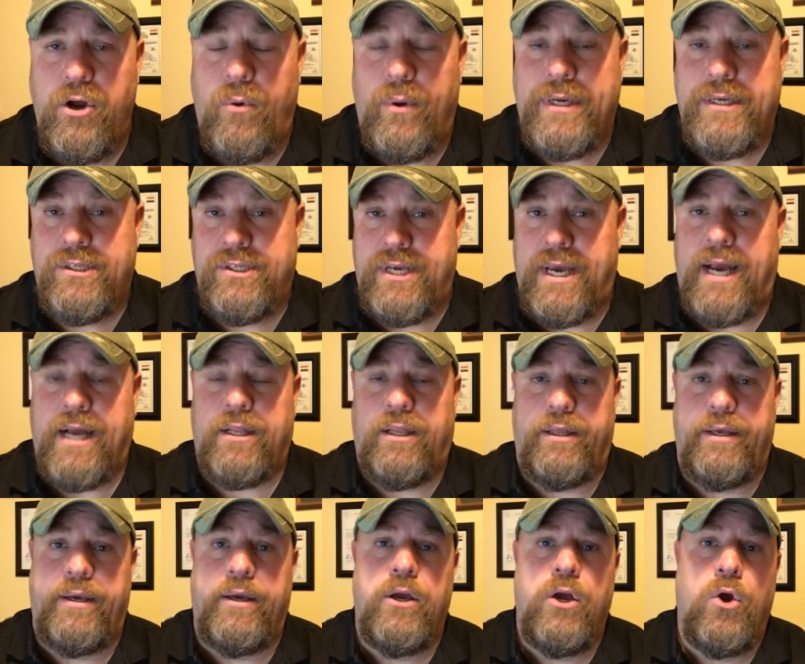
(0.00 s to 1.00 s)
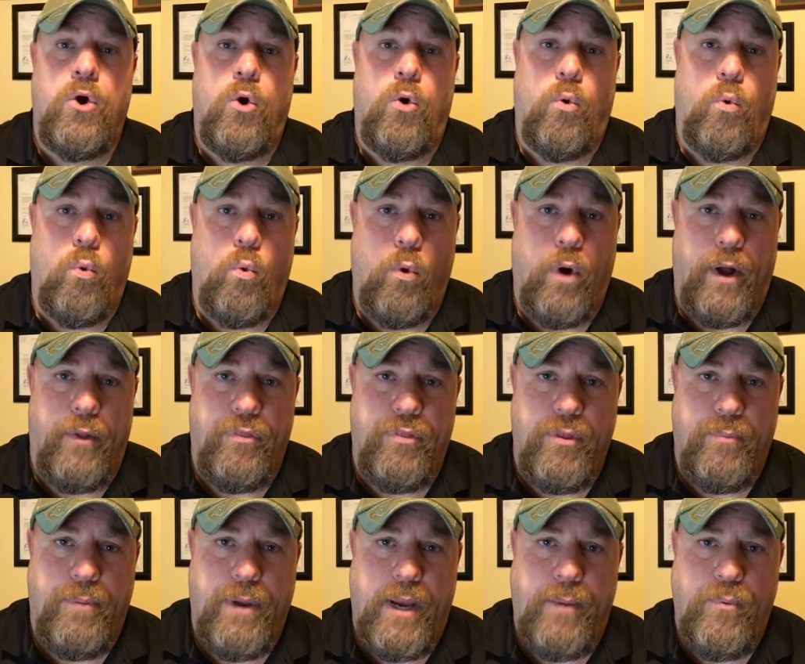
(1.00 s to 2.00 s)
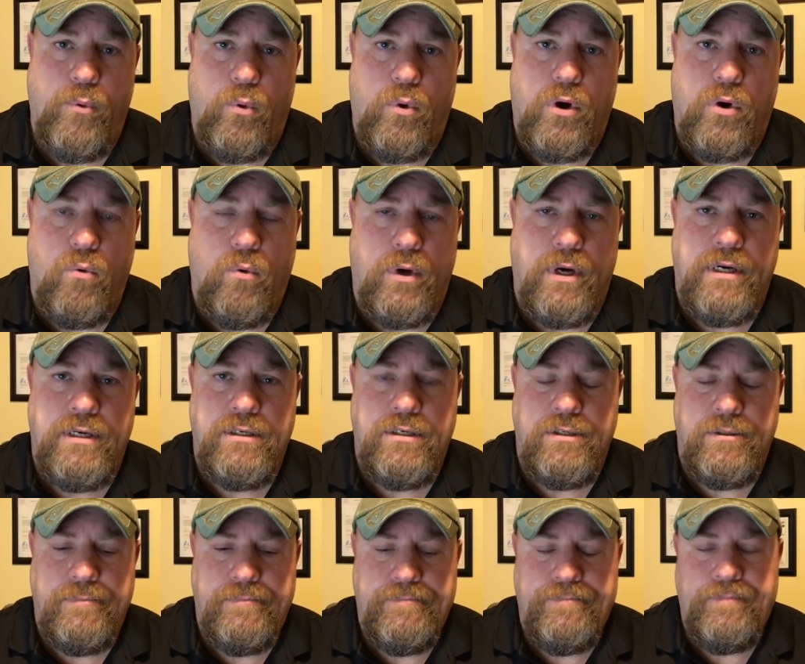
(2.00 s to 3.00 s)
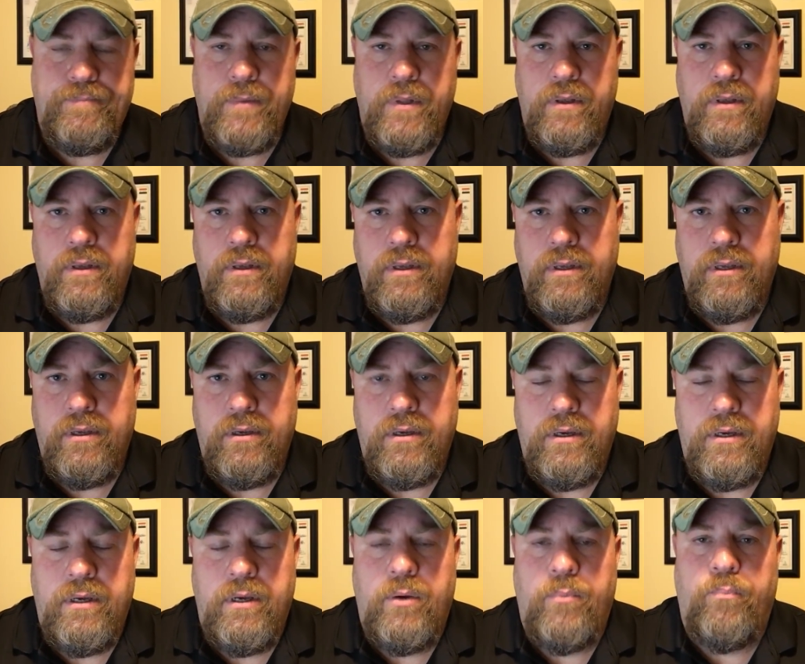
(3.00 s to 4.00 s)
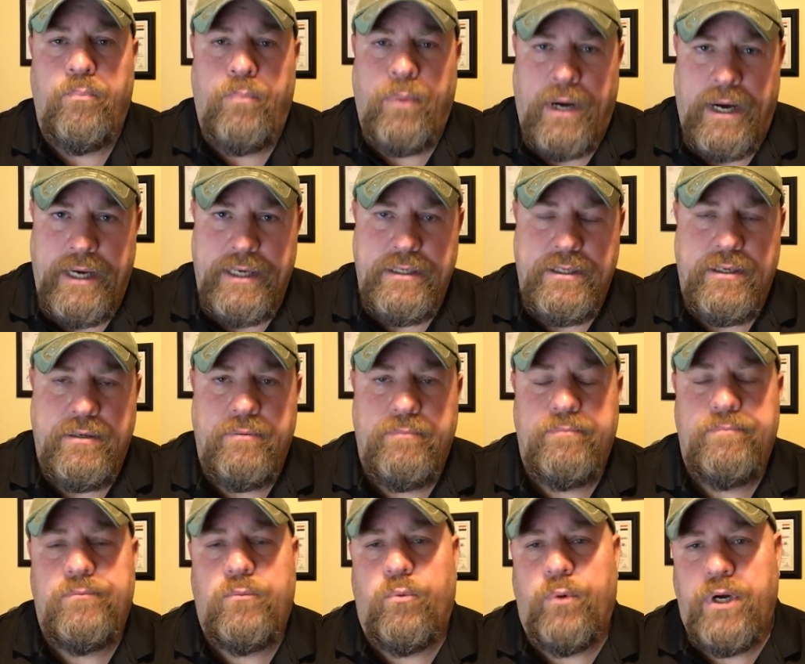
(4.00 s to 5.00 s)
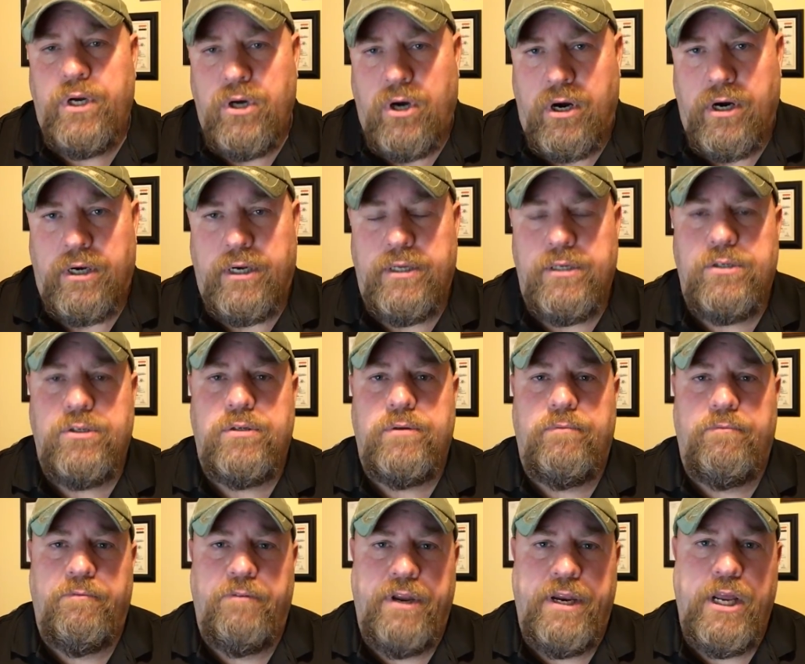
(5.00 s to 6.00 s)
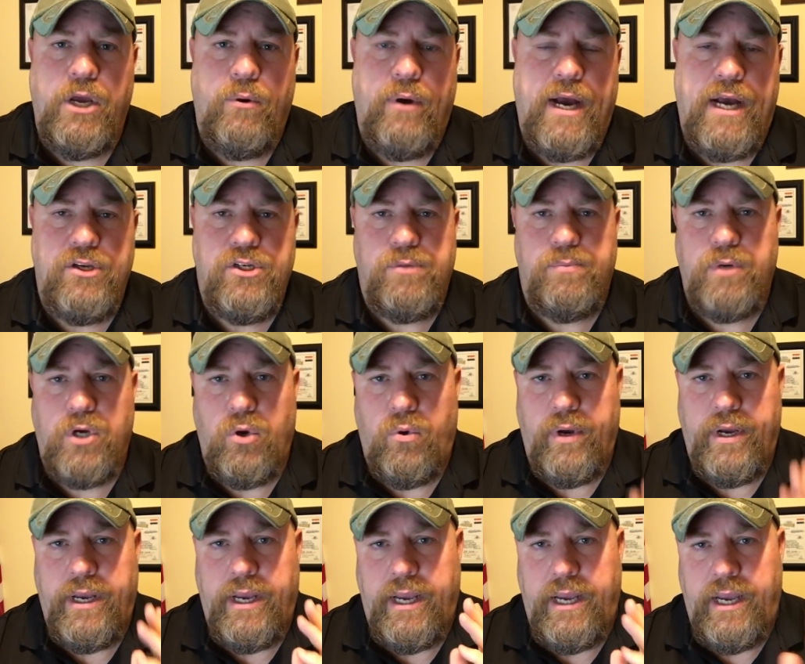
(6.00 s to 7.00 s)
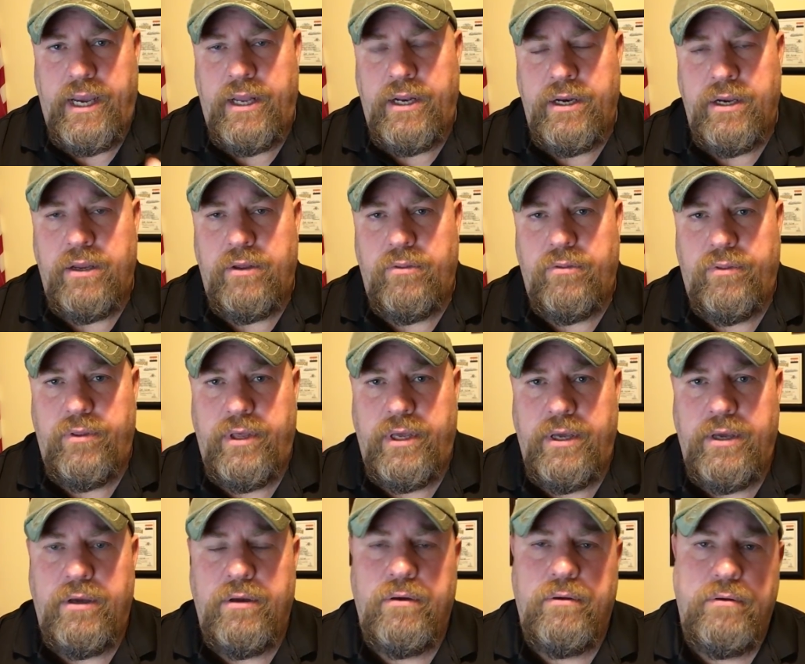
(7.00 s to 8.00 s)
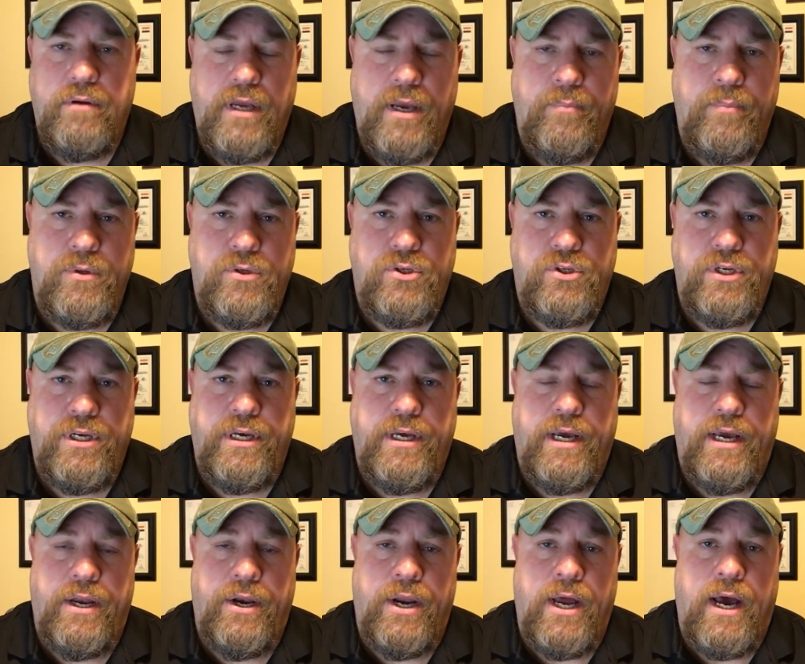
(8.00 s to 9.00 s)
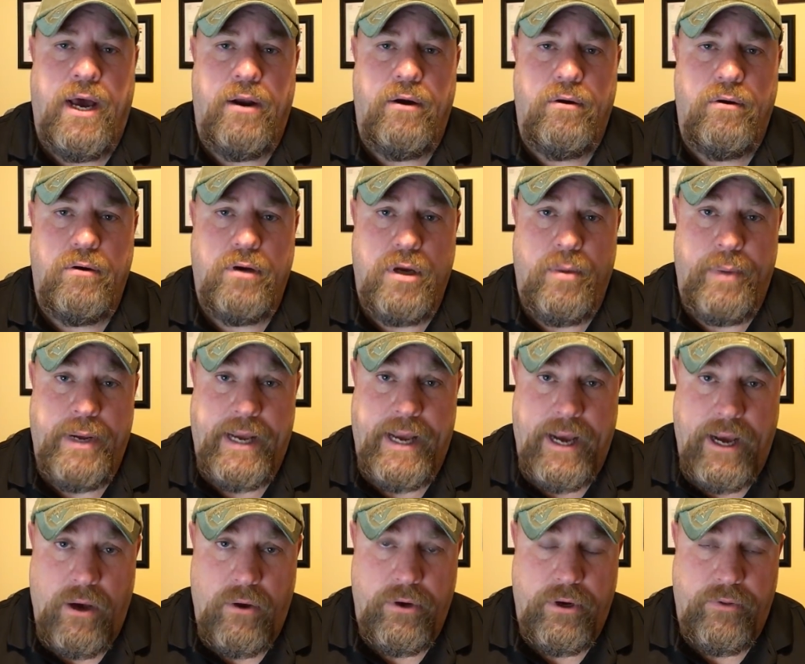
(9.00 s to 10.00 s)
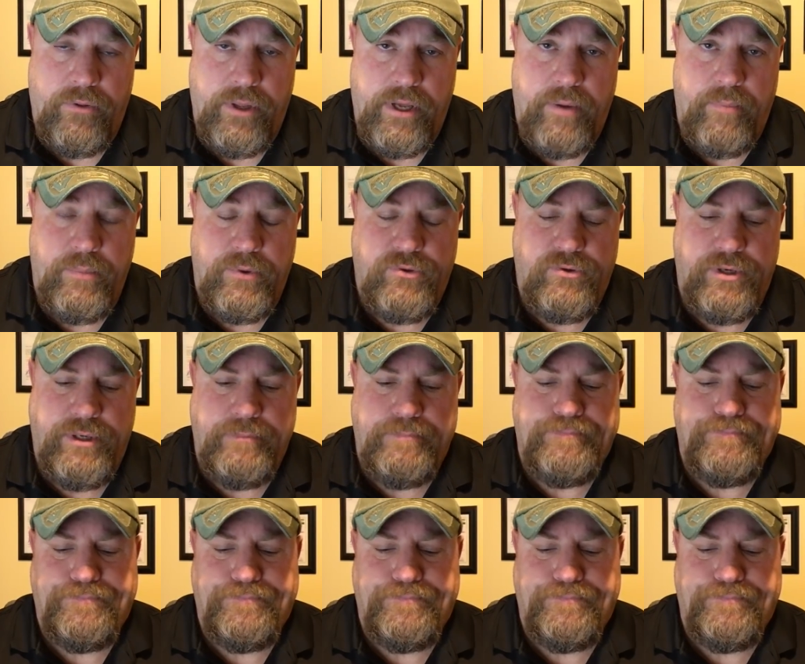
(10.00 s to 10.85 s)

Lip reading: know exactly what the paperwork was, but regardless, video has him going in the embassy and not coming out of the embassy.